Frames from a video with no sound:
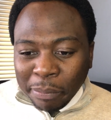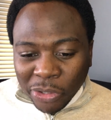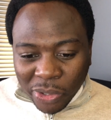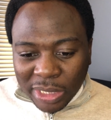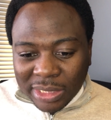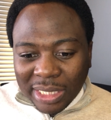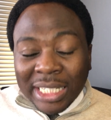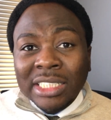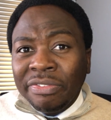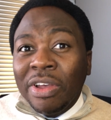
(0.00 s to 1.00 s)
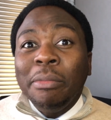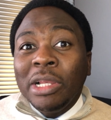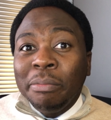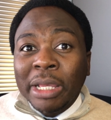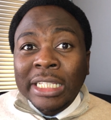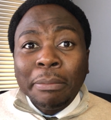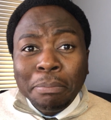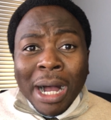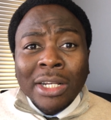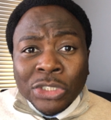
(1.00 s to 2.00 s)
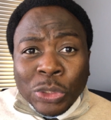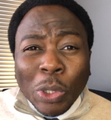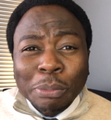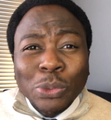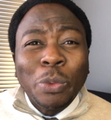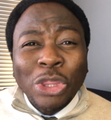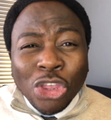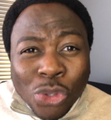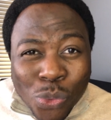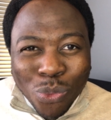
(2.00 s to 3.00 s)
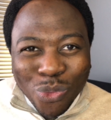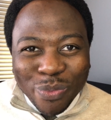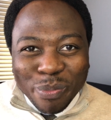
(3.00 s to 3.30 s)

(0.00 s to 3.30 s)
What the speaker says: Because as a family man, the buck stops with you.